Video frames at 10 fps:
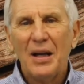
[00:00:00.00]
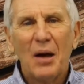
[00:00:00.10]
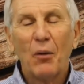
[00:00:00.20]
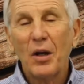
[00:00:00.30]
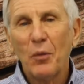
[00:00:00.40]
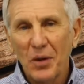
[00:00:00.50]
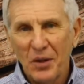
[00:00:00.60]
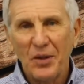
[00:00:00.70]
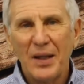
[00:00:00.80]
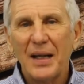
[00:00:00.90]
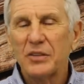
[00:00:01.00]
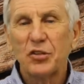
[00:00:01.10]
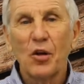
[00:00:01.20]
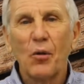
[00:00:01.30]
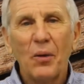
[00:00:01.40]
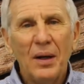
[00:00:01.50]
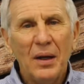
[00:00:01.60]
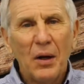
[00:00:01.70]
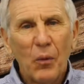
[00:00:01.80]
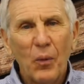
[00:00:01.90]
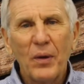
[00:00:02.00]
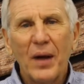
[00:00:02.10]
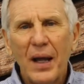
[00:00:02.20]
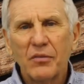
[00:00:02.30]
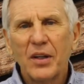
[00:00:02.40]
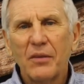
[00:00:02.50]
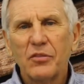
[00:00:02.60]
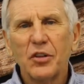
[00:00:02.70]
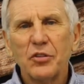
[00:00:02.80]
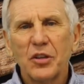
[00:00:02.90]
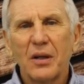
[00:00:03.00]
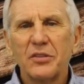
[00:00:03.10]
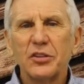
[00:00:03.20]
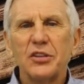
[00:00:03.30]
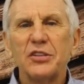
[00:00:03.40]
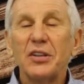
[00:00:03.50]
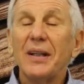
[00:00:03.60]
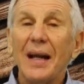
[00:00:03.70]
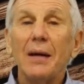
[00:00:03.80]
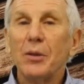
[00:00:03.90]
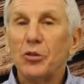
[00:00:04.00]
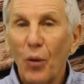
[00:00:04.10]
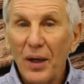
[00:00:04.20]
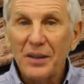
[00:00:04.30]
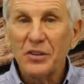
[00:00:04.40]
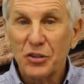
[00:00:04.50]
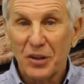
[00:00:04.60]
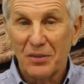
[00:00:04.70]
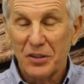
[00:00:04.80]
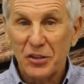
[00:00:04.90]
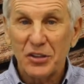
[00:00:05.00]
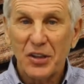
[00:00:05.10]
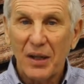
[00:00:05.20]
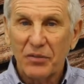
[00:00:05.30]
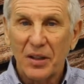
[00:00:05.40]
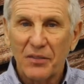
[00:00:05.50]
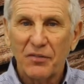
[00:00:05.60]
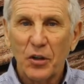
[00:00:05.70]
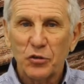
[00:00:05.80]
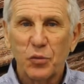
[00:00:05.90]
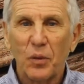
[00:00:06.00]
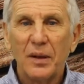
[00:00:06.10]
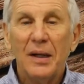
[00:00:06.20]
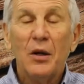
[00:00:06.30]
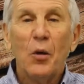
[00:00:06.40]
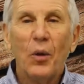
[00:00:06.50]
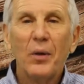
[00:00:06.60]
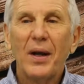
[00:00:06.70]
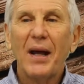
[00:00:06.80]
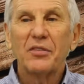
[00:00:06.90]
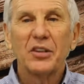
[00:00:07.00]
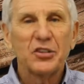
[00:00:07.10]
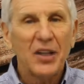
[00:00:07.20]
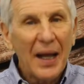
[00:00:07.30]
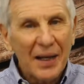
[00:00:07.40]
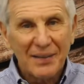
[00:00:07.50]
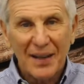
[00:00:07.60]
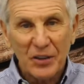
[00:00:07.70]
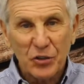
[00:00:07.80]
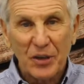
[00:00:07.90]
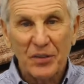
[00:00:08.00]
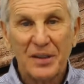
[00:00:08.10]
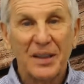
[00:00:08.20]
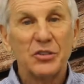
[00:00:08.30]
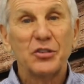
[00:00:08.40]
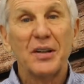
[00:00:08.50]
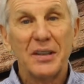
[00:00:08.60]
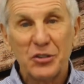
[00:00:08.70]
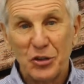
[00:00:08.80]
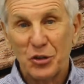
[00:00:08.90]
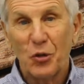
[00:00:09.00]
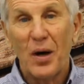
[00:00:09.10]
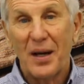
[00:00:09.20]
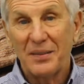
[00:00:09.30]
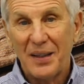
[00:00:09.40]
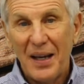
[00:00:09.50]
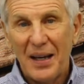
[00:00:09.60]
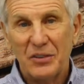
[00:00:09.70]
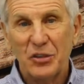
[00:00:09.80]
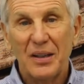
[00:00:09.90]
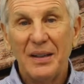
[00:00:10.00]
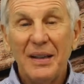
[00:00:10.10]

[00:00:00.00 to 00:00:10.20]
We don't want to do that, so we would have to have two services, and then in between the services, after the first one, we would have to sanitize everything. So this is quite a task.